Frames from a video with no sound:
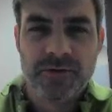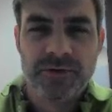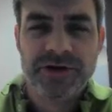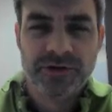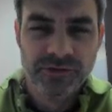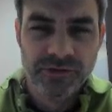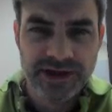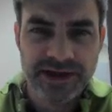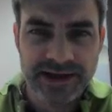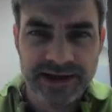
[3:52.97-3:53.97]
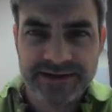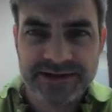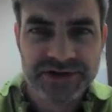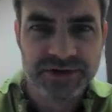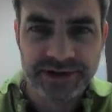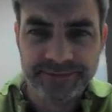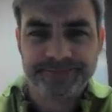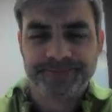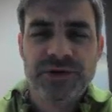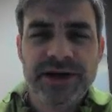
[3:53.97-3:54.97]
When you're looking at the screen,
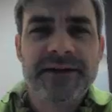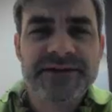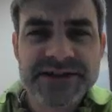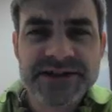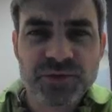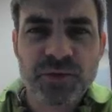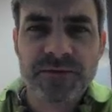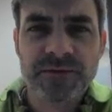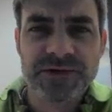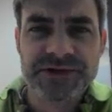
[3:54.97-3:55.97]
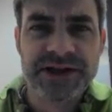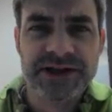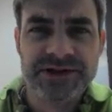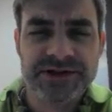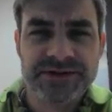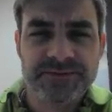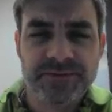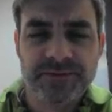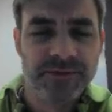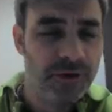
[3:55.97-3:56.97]
you can have 6 workflow stages,
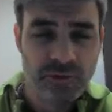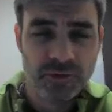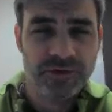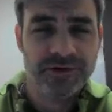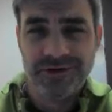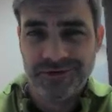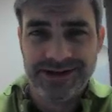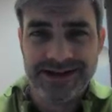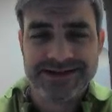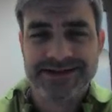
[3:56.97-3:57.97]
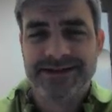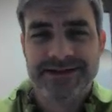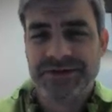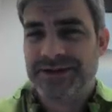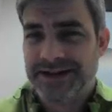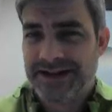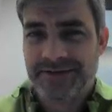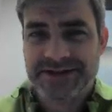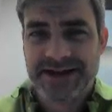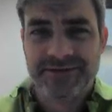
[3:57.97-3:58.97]
no more, no less. So you can't
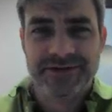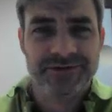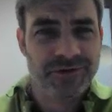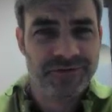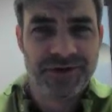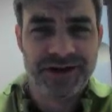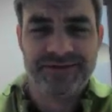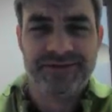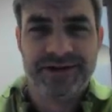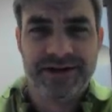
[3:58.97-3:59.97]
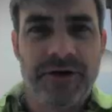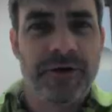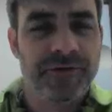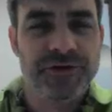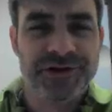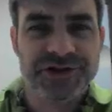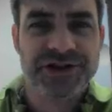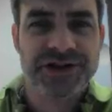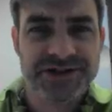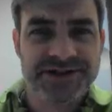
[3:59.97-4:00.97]
have 7 or 5. However, you can
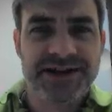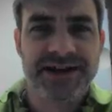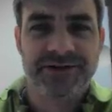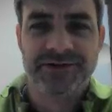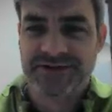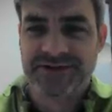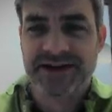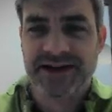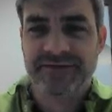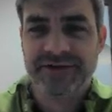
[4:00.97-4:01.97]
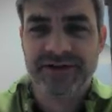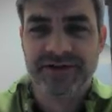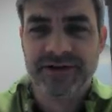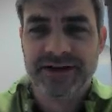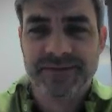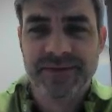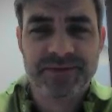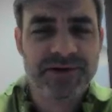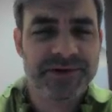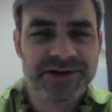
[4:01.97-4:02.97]
change the titles, as I have here, to be
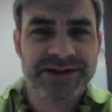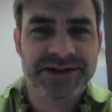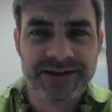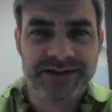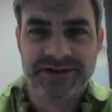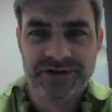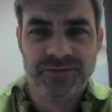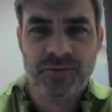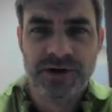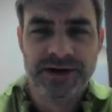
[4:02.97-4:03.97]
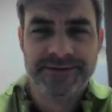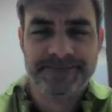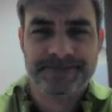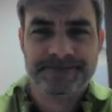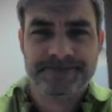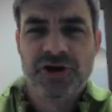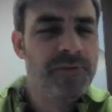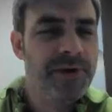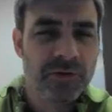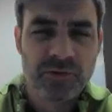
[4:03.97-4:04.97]
pretty much anything that you want. No
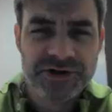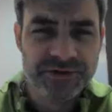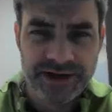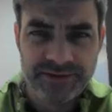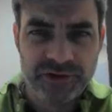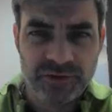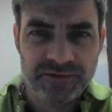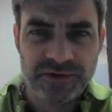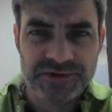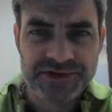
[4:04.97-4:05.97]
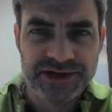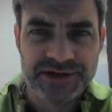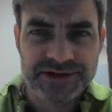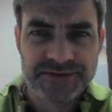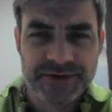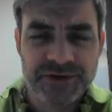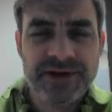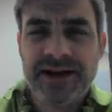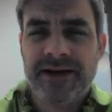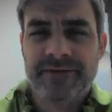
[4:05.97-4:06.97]
matter what you name your workflow stages, you
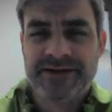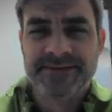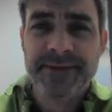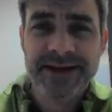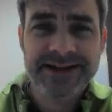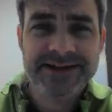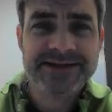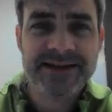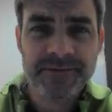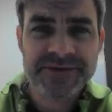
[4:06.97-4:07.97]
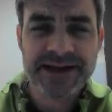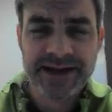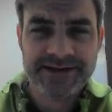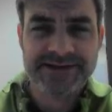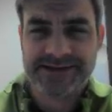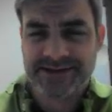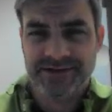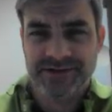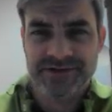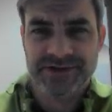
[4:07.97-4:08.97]
can have as many sub-statuses to
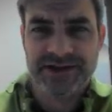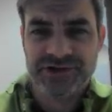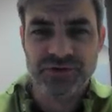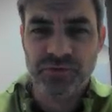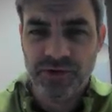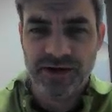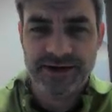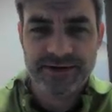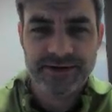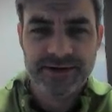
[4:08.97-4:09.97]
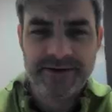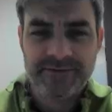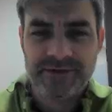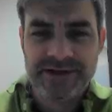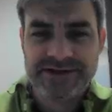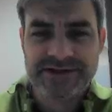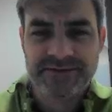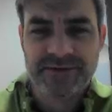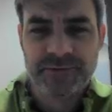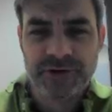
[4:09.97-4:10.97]
those as you want. For instance,
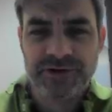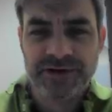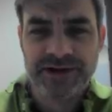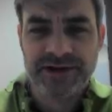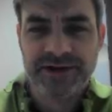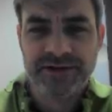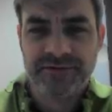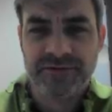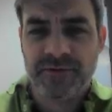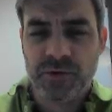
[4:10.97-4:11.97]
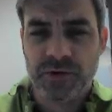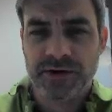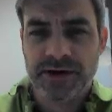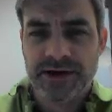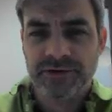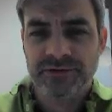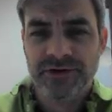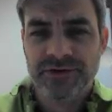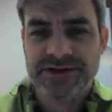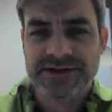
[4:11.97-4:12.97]
if I'm going to click in here for 4, you'll
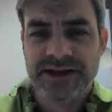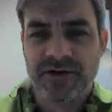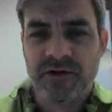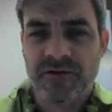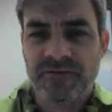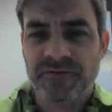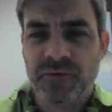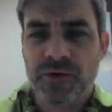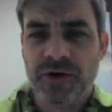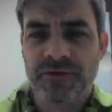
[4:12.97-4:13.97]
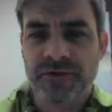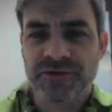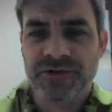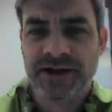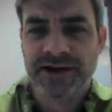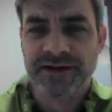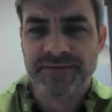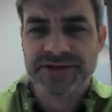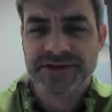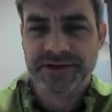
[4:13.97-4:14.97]
notice that all 4 of those
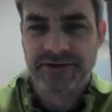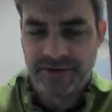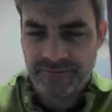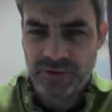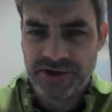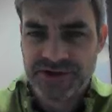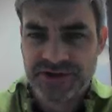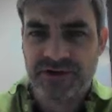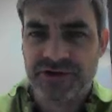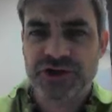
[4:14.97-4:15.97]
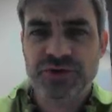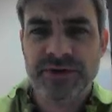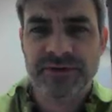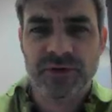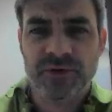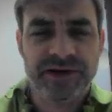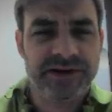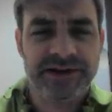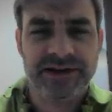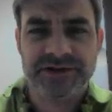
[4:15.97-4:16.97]
items, of which there are 2 info
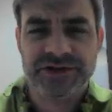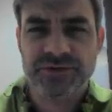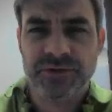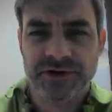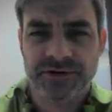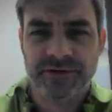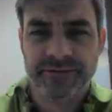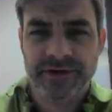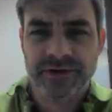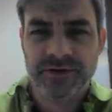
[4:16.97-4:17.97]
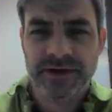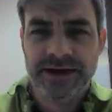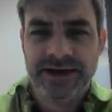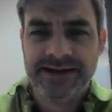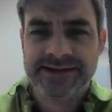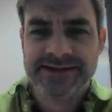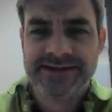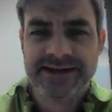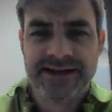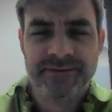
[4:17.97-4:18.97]
pending and 2 under review,
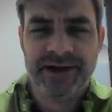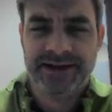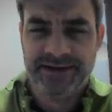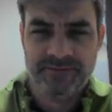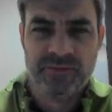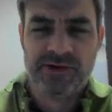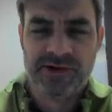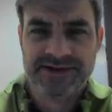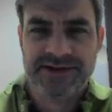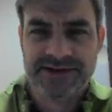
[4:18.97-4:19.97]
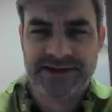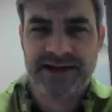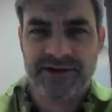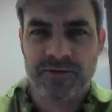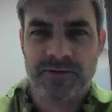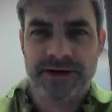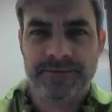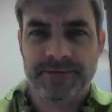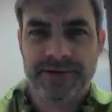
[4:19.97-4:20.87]
exist in my in process category.